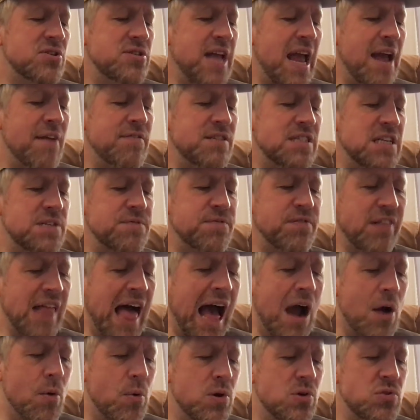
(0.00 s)
Davis's
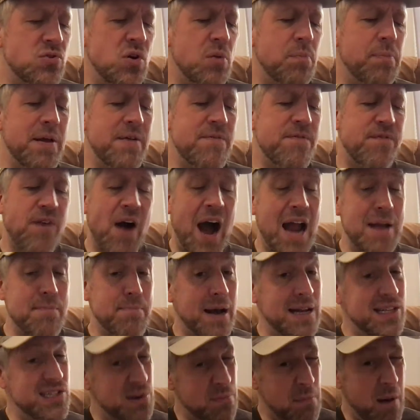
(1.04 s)
flowers will be fine
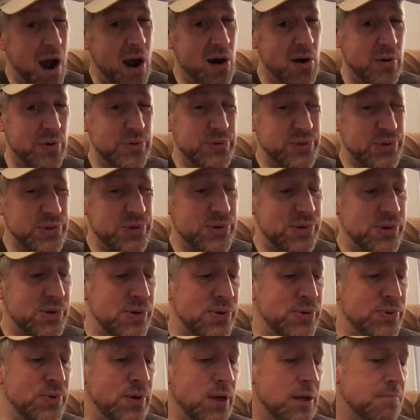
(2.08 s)
by tomorrow, do
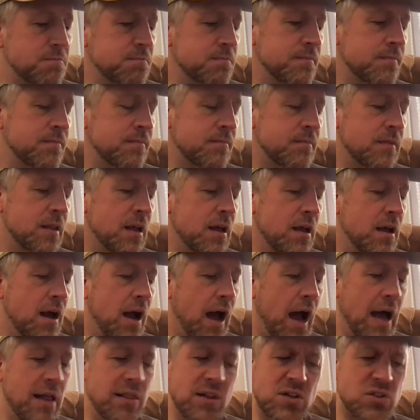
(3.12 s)
you?"
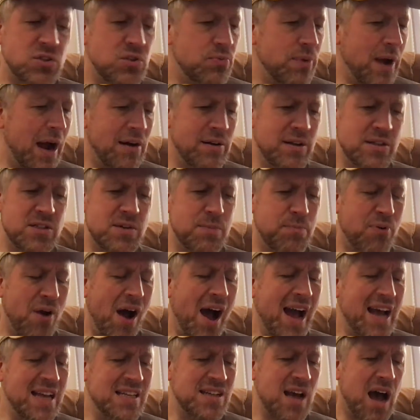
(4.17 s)
I looked around in
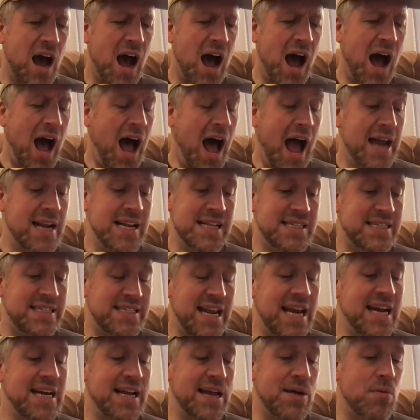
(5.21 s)
surprise. I didn't
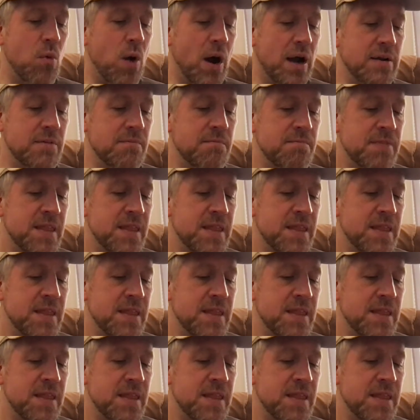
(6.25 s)
see anyone.